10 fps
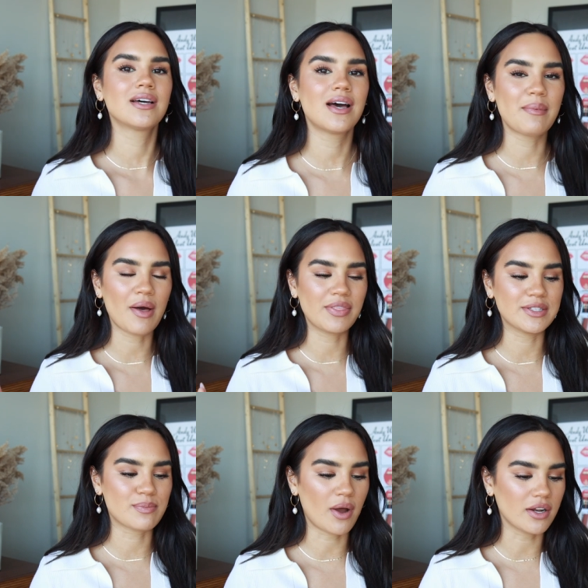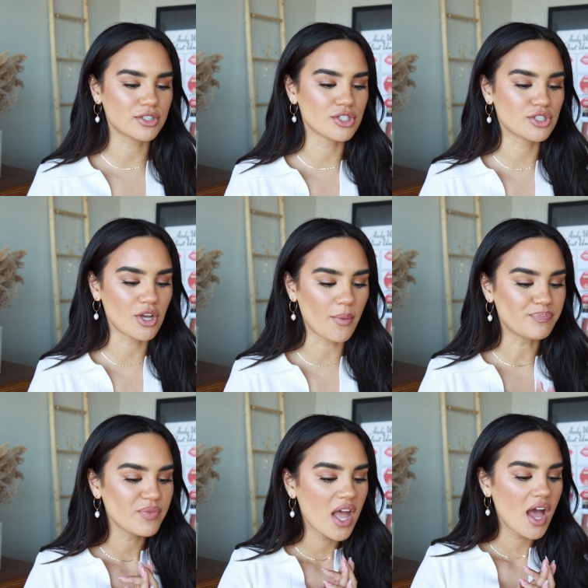about these products. So
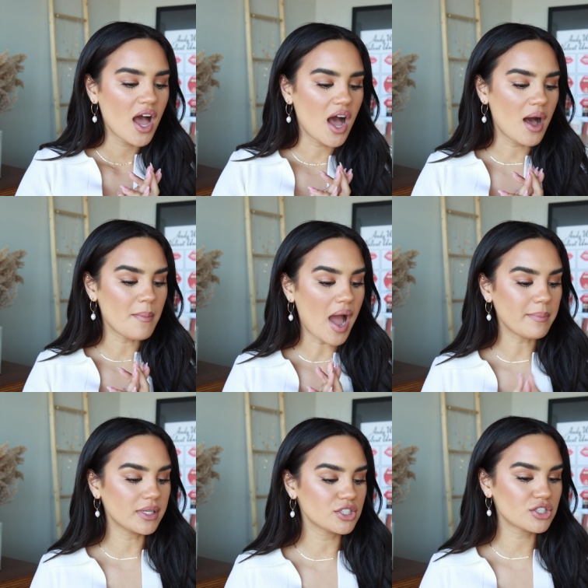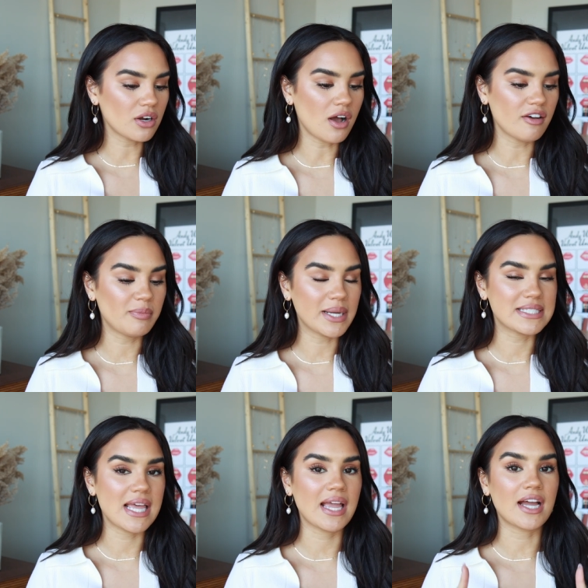um, I'm gonna start off by
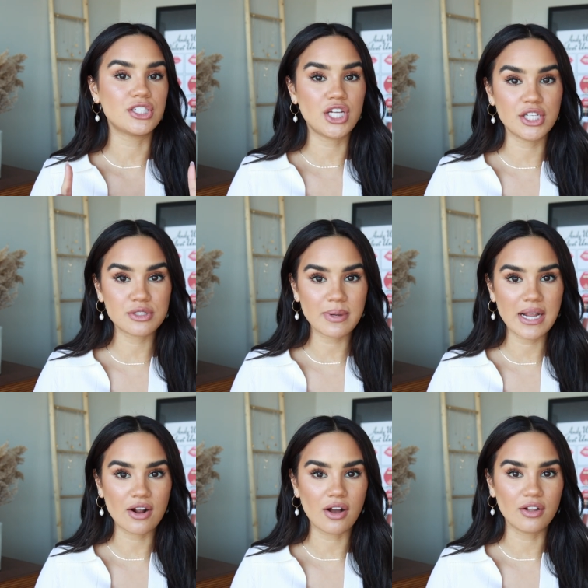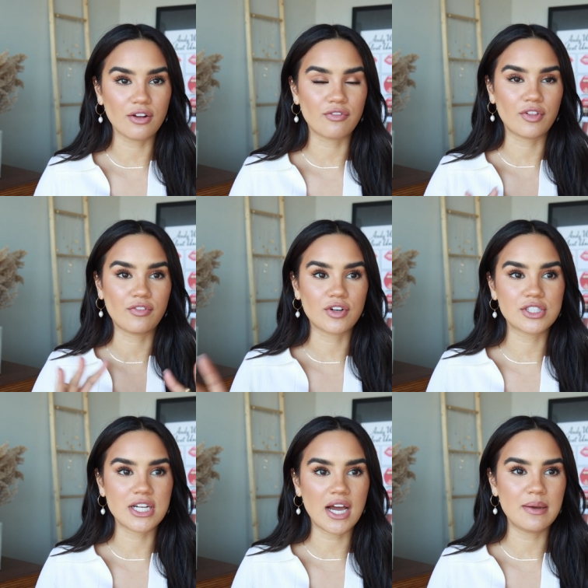saying I changed my hair color for the
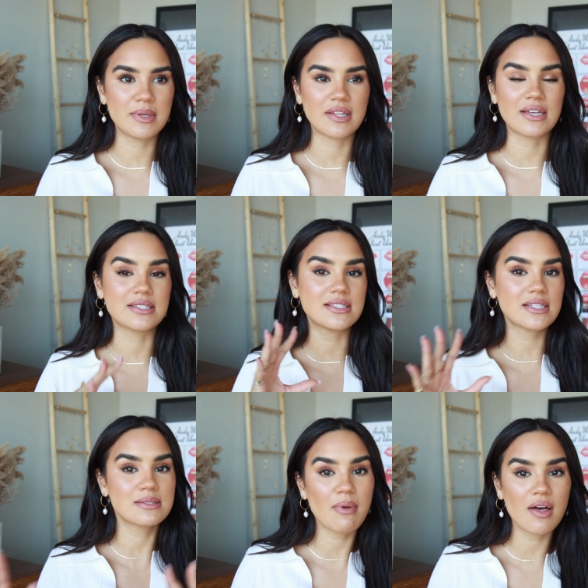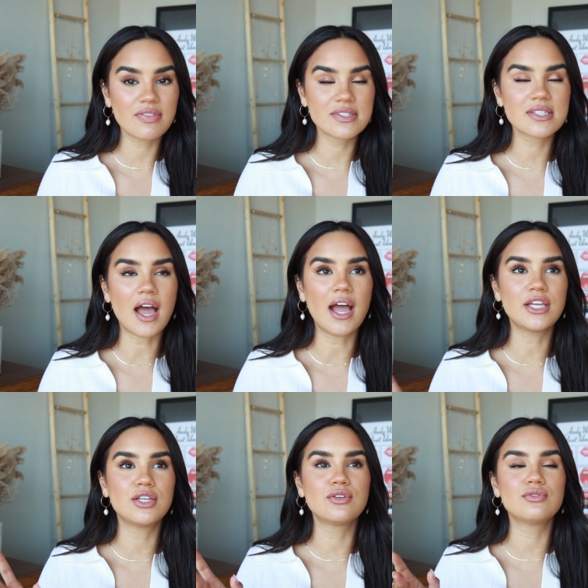first time in like six months. I
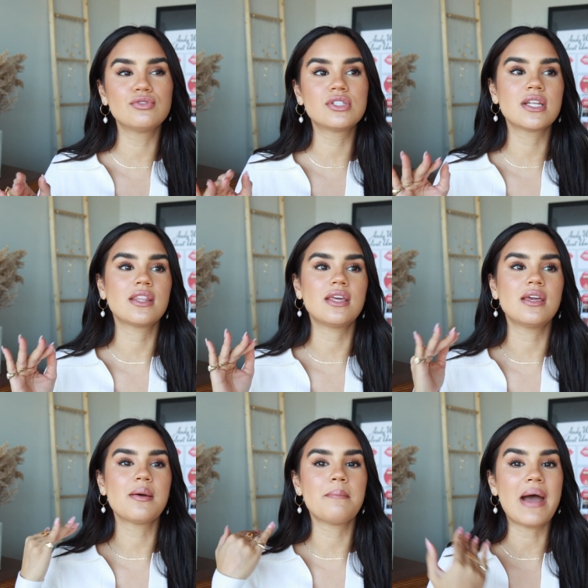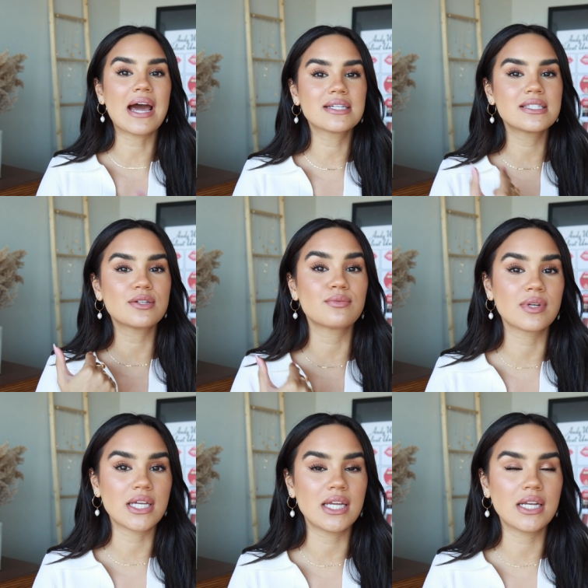used the Madison
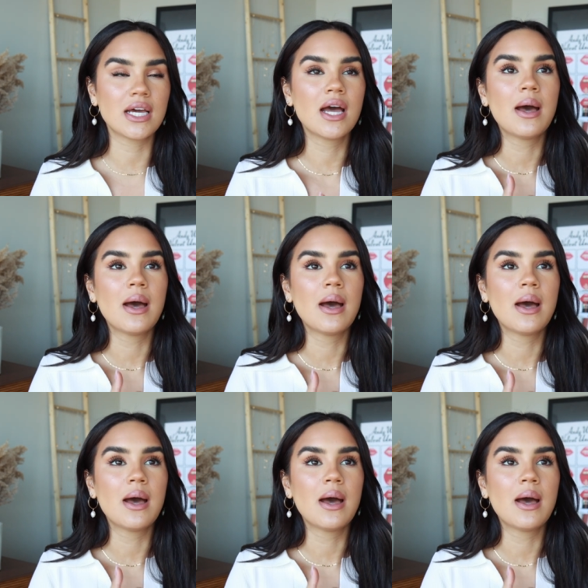Reed